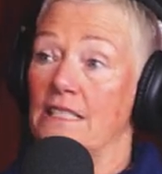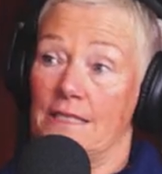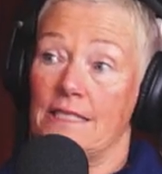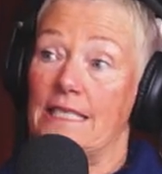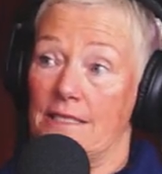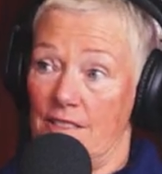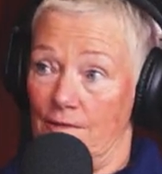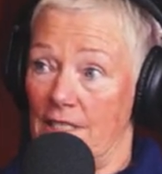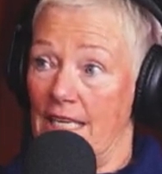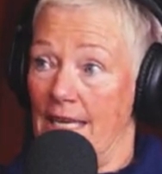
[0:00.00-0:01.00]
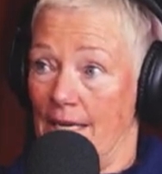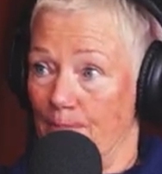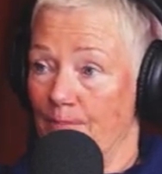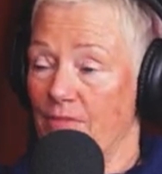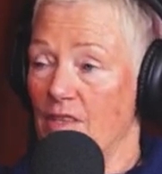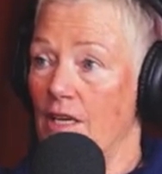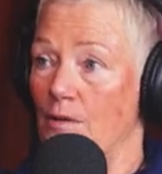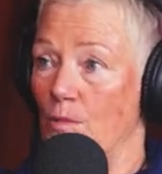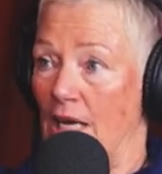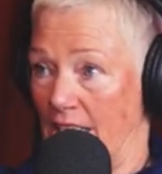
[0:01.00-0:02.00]
in intensive care
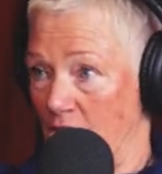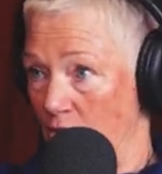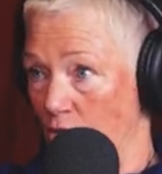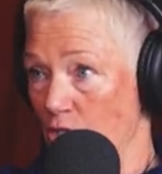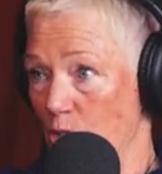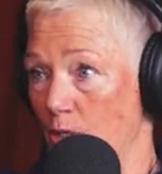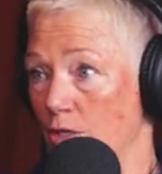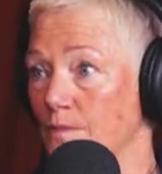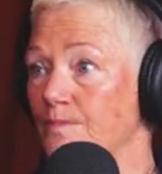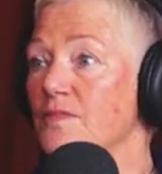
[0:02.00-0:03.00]
in Wellington Hospital.